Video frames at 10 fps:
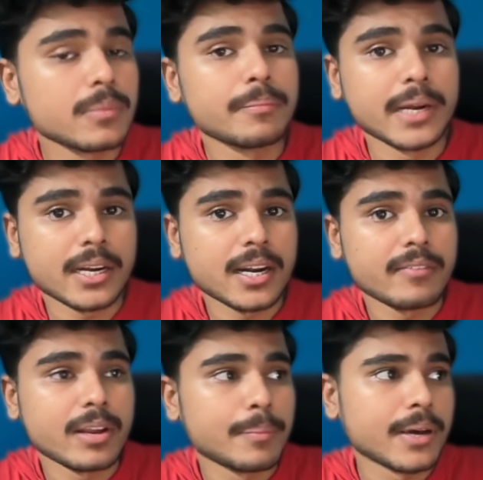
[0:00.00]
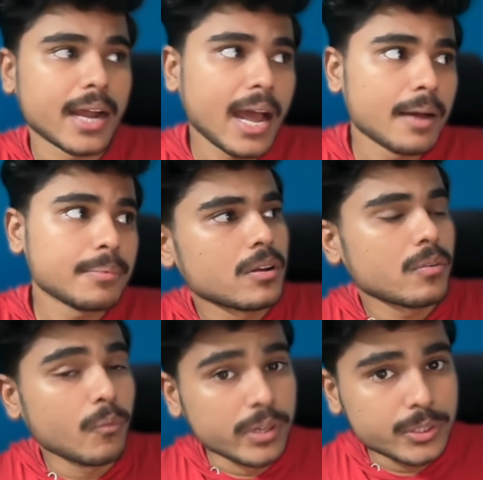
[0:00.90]
Meta Developer app.
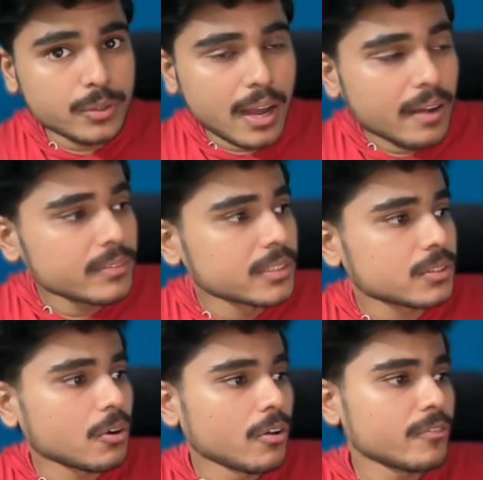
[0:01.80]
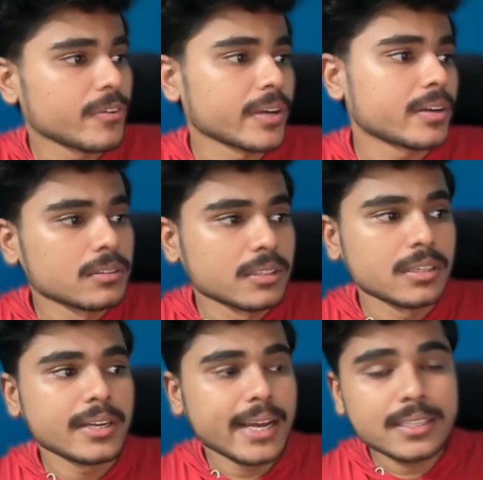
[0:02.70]
Once you have this config, the
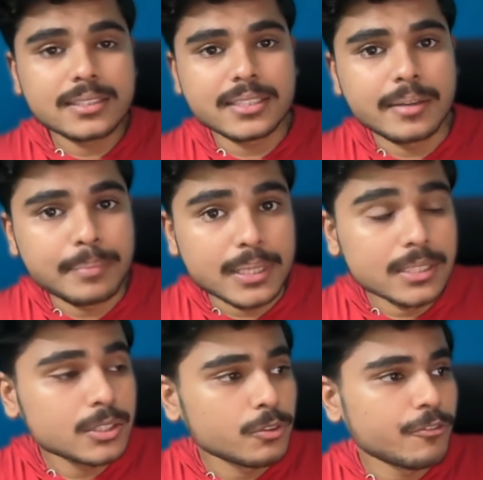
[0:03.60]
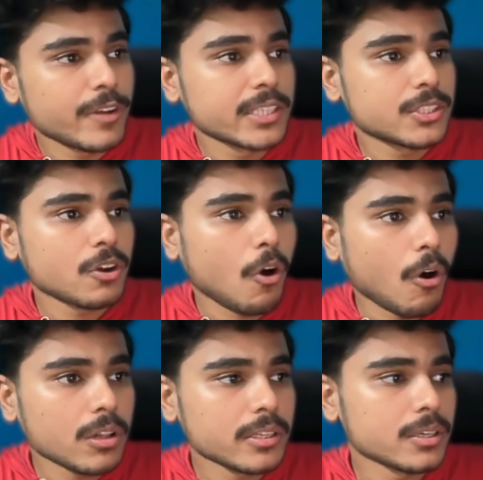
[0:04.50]
next step is to fetch
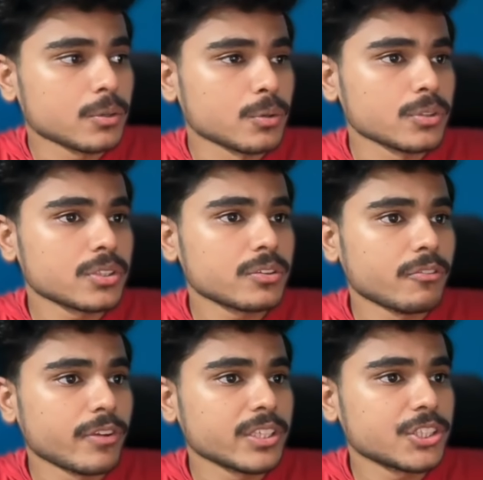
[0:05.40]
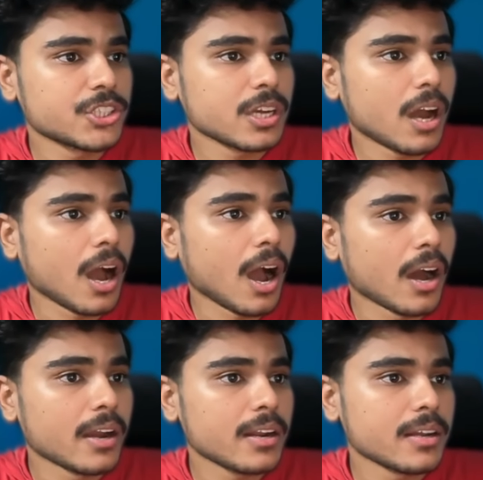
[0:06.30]
all the rows which
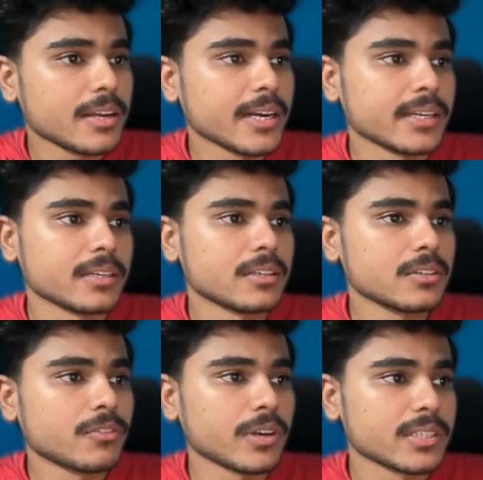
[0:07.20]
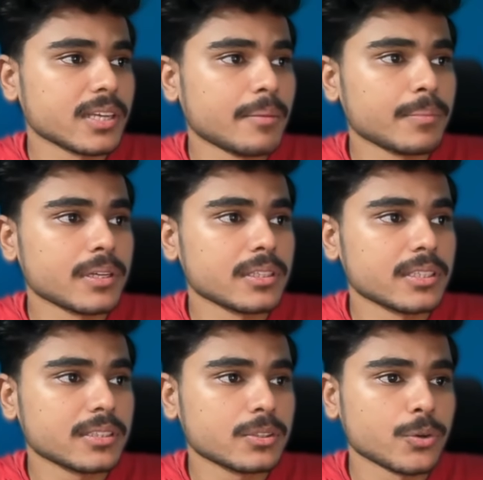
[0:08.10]
are ready. For example,
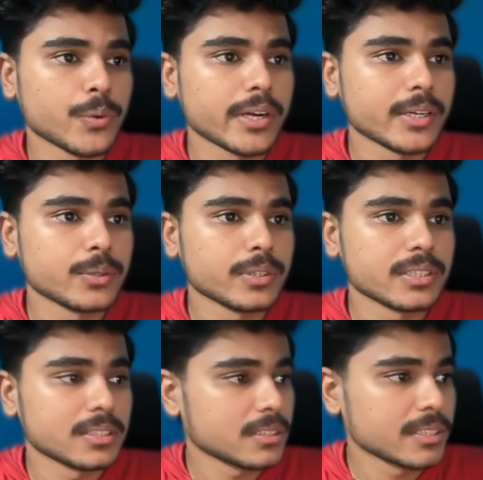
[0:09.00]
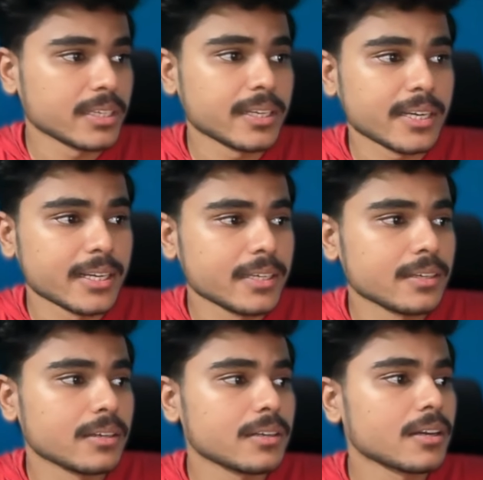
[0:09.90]
this row 22 is saying ready
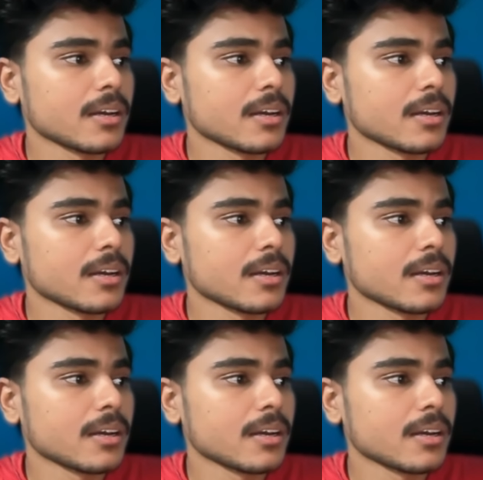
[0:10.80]
here.